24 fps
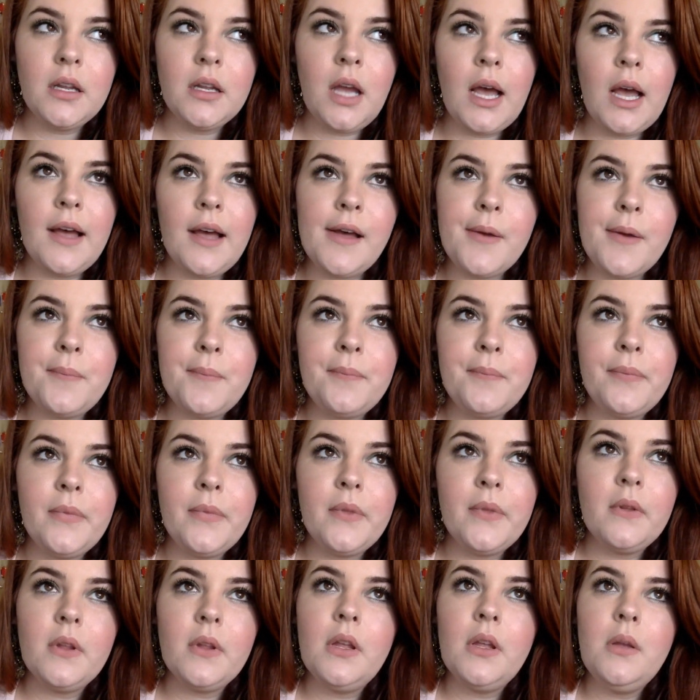
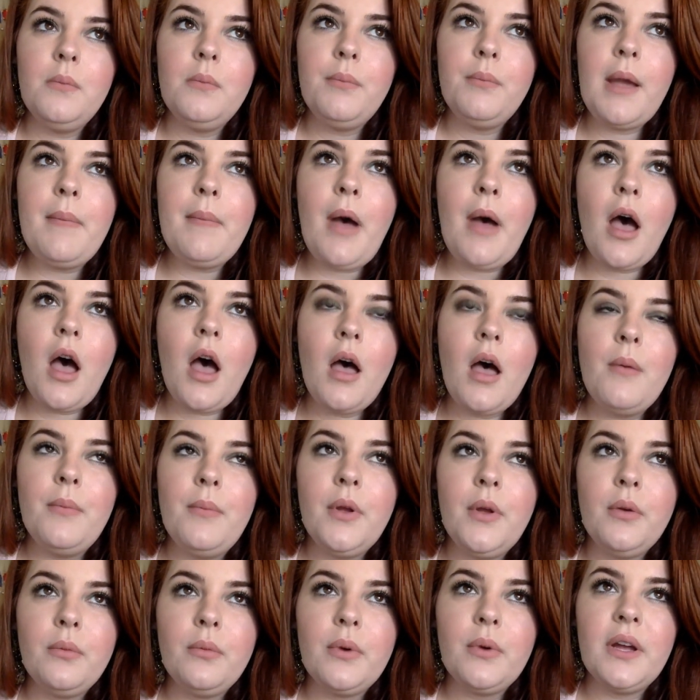My
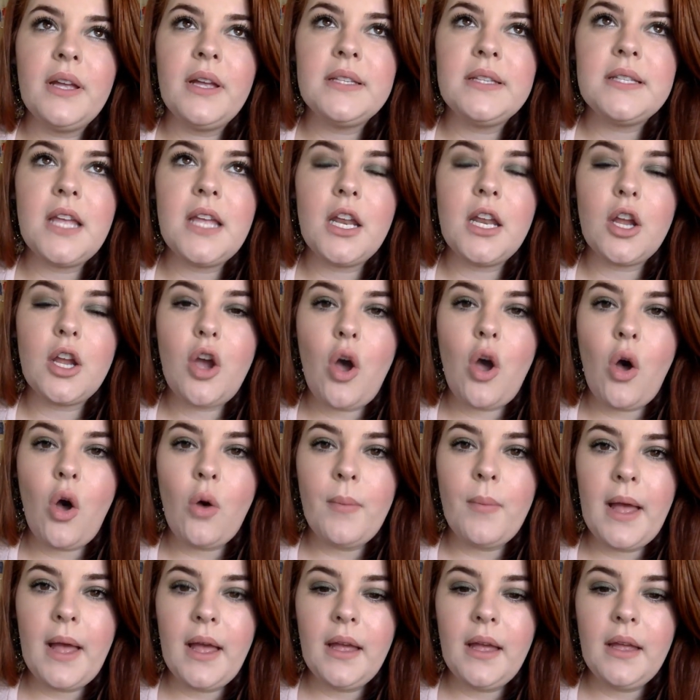mom was in a
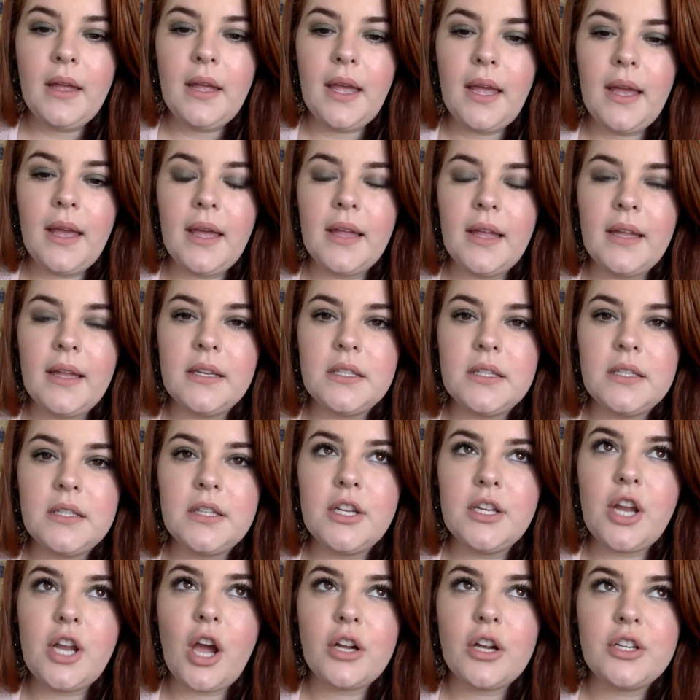coma, and
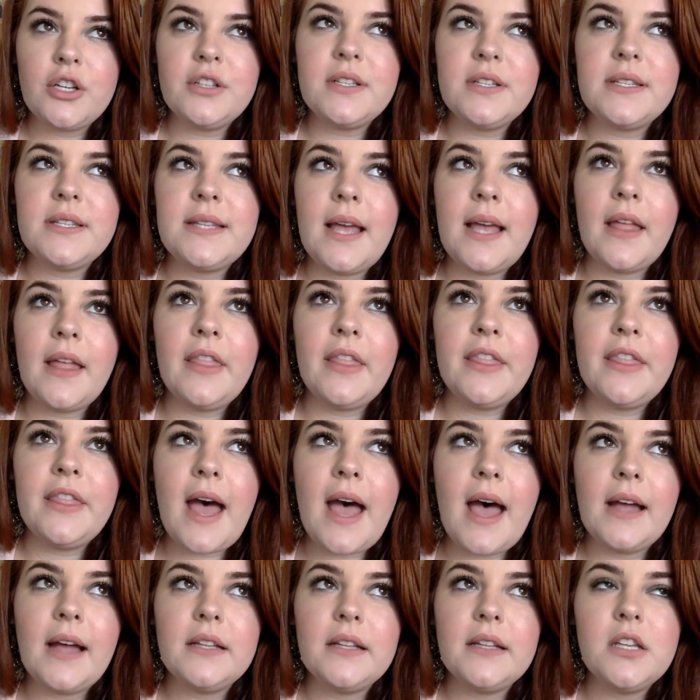the doctors said
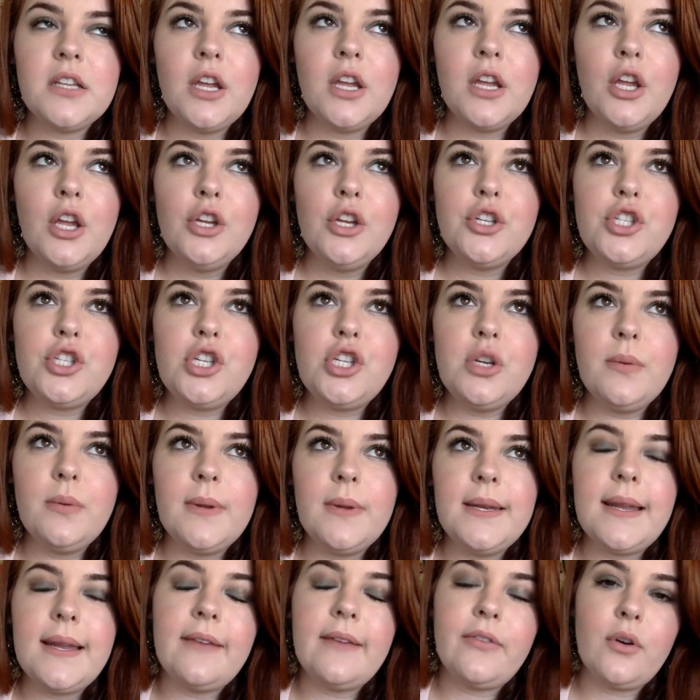that she
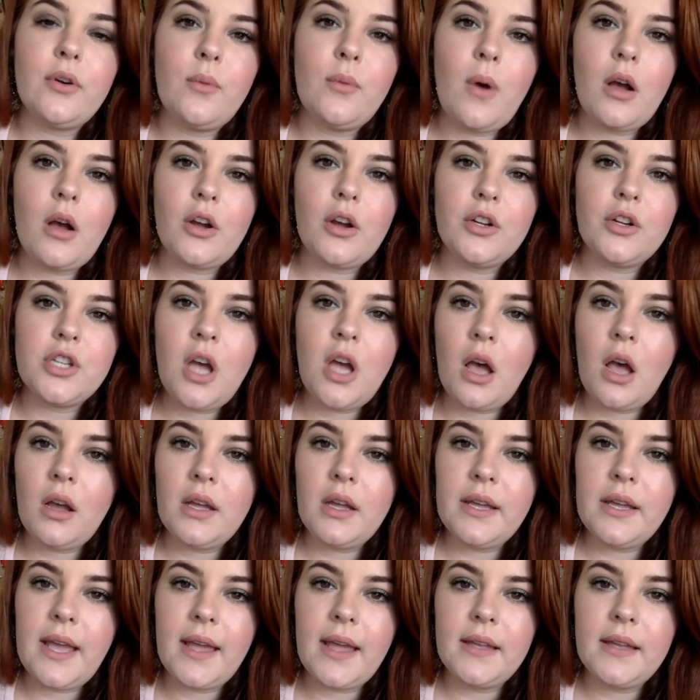would never walk or
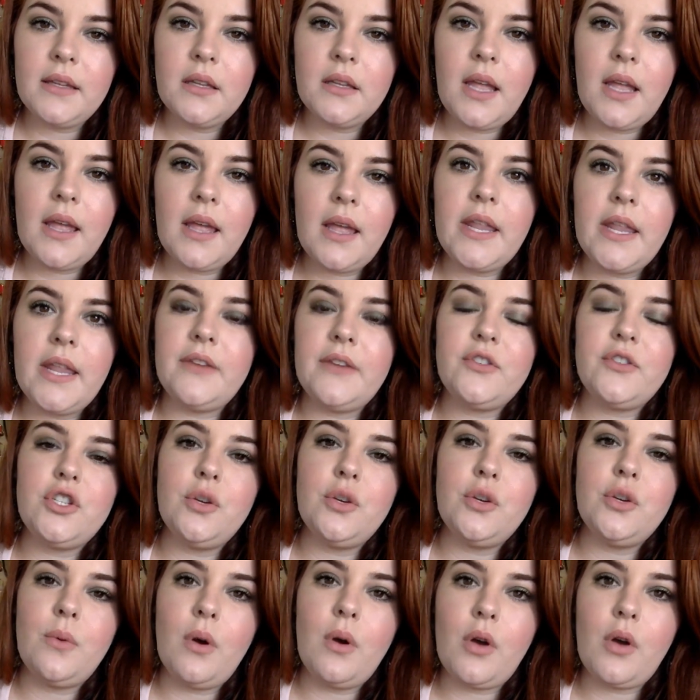talk again, and that if
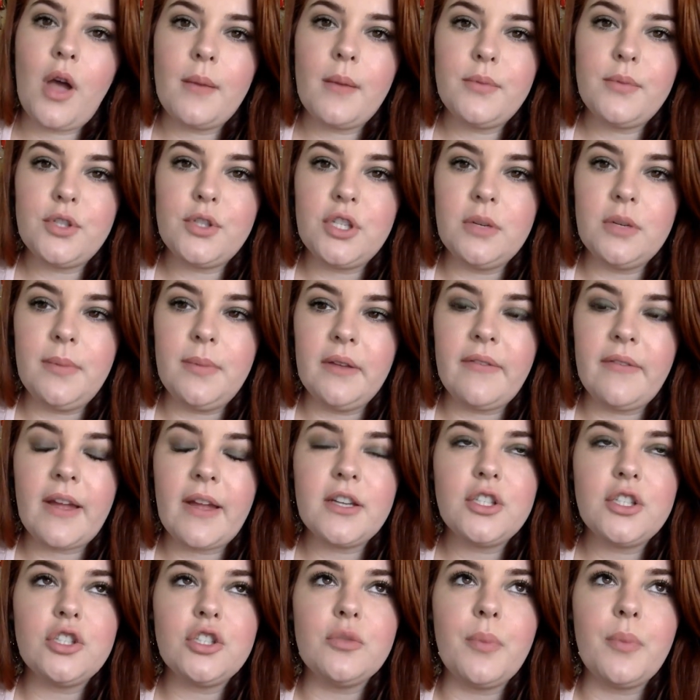she woke up, she'd be a
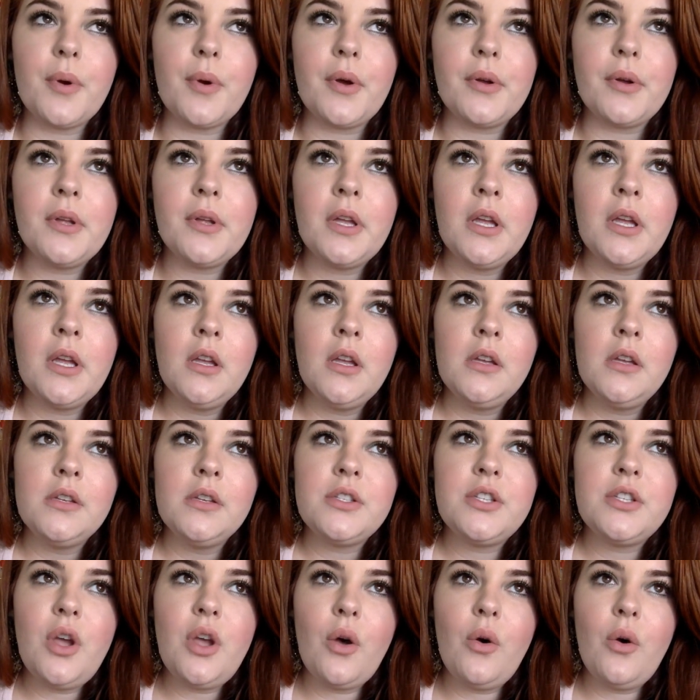vegetable.
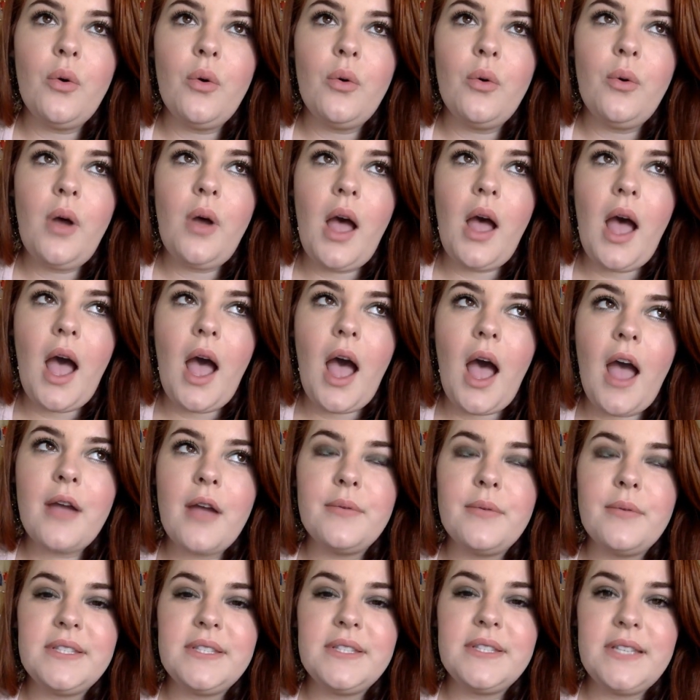So I
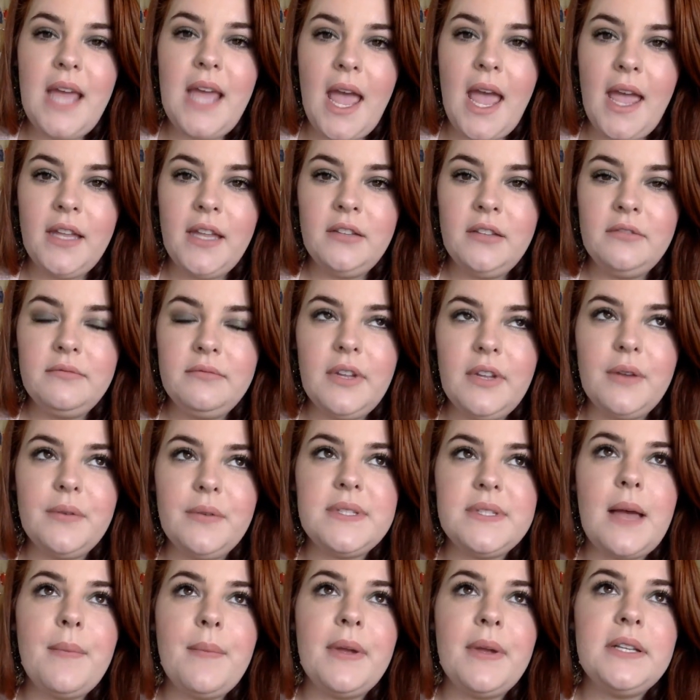was 10. I
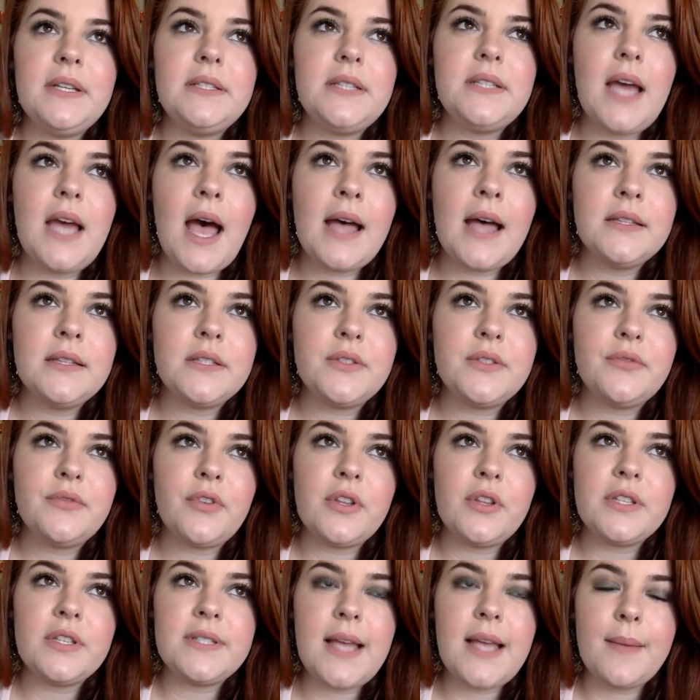was at my dad's
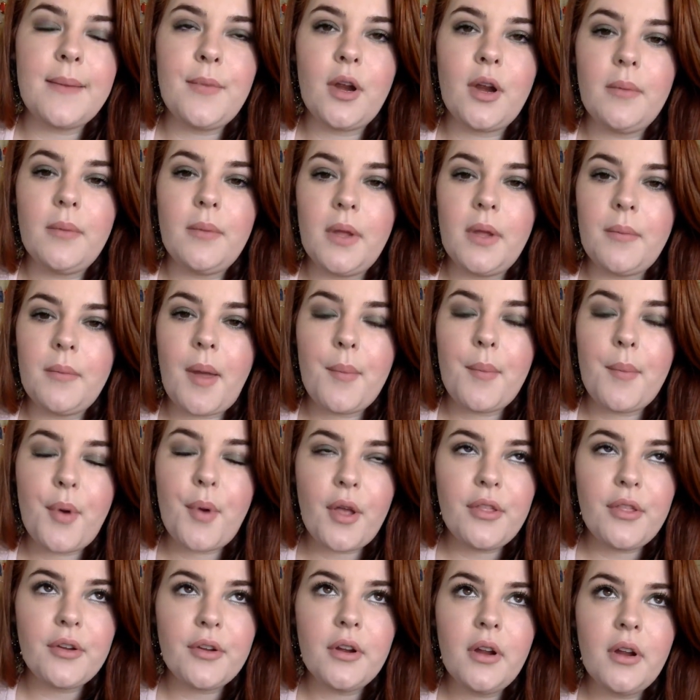for the summer, me and my
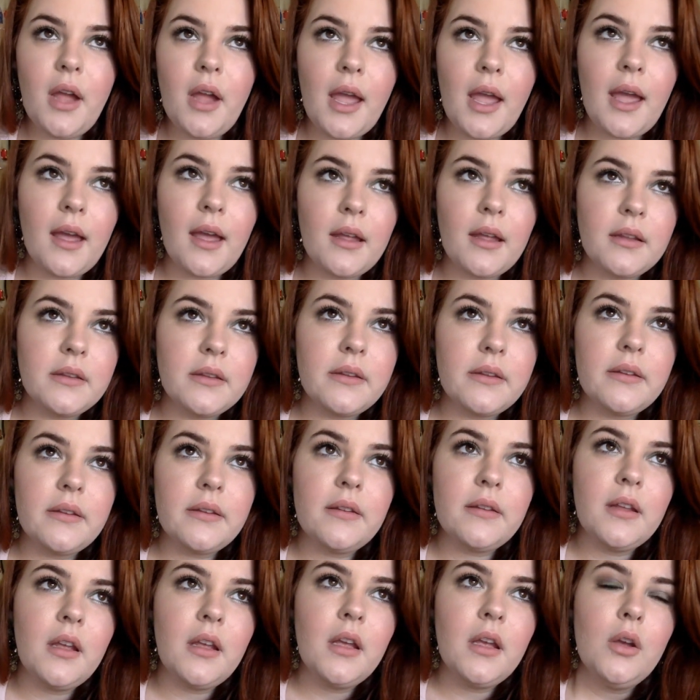brother, and
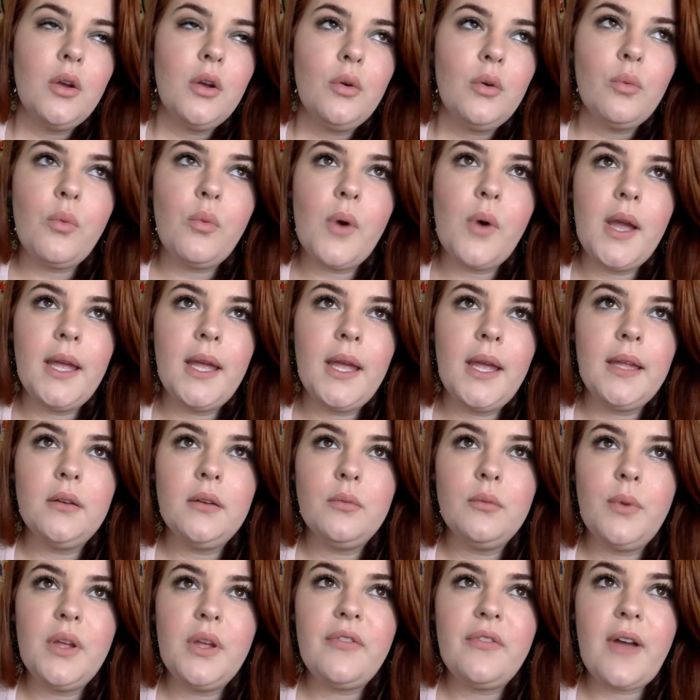when
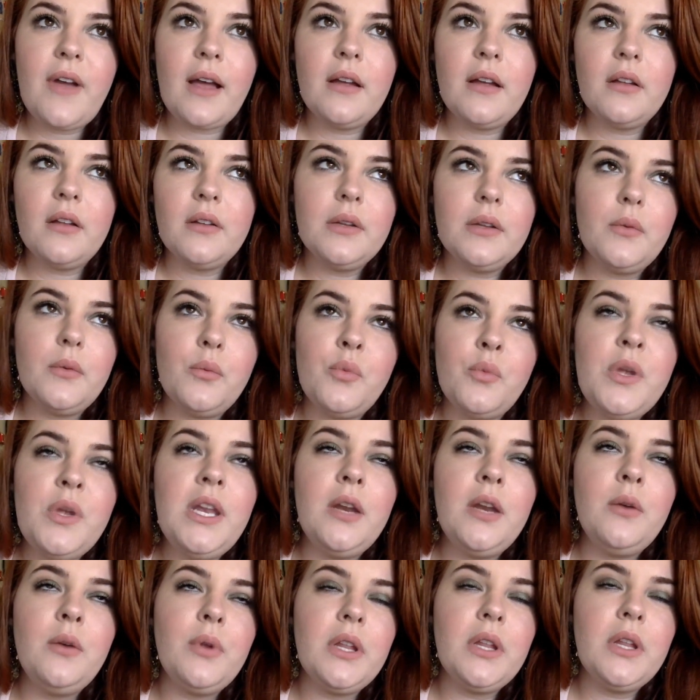we
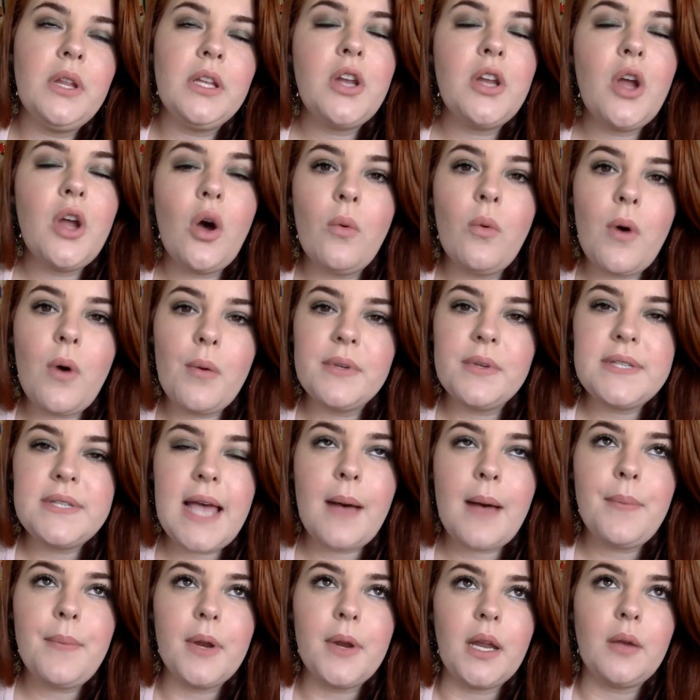didn't really know what was
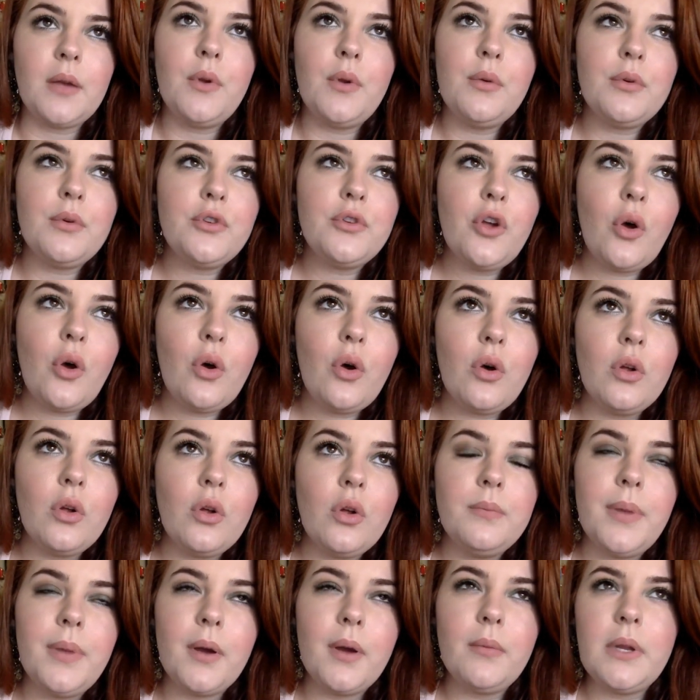happening. We were
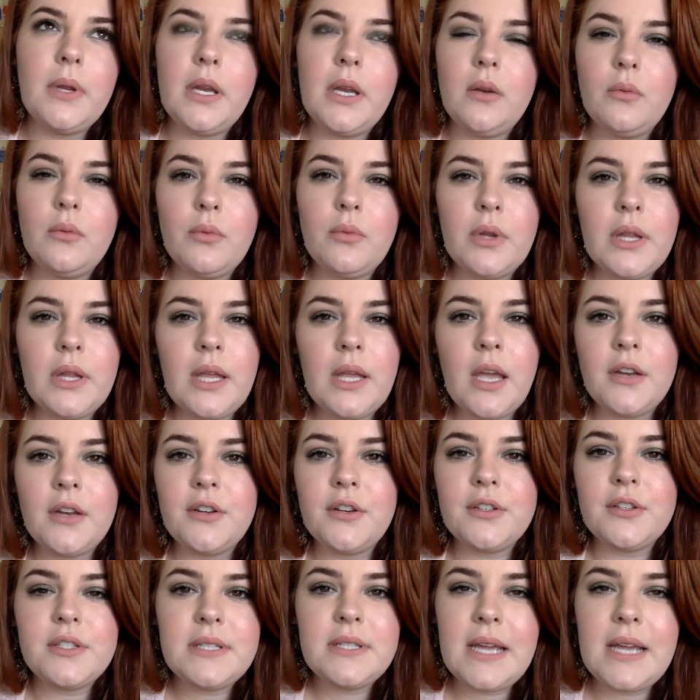told, but we didn't really
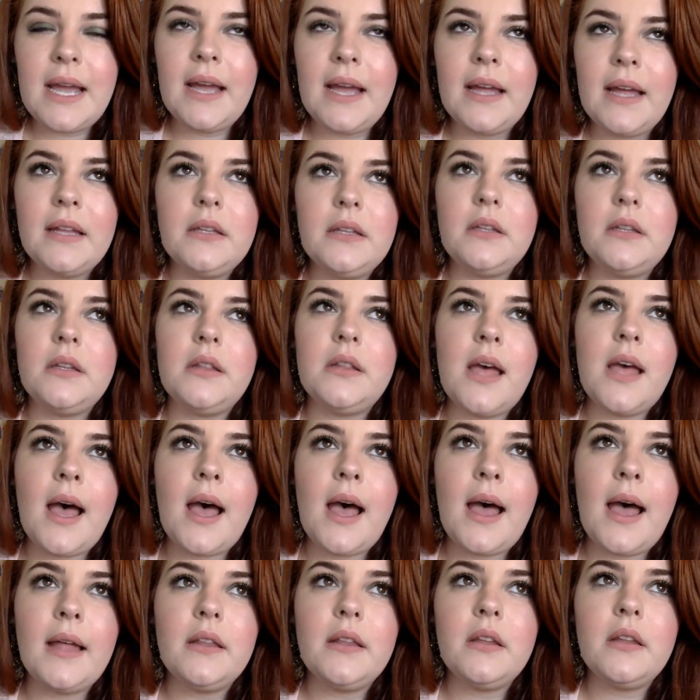understand
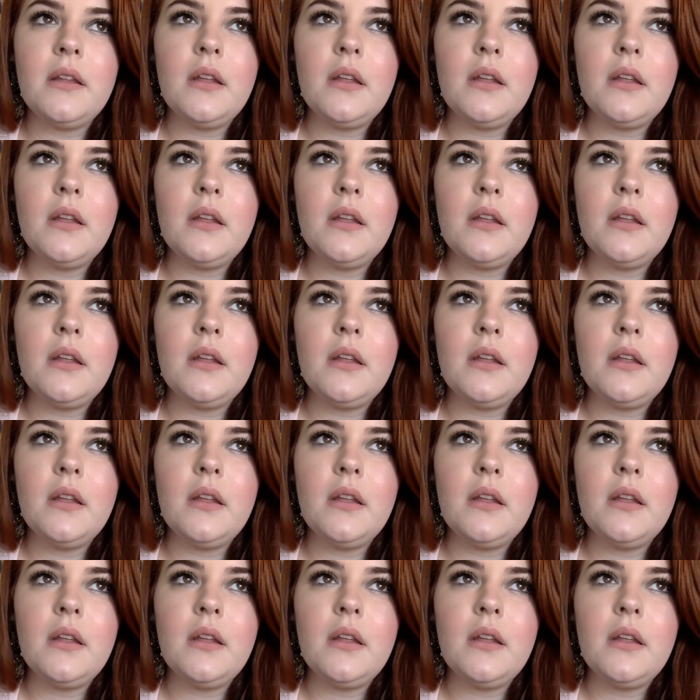that.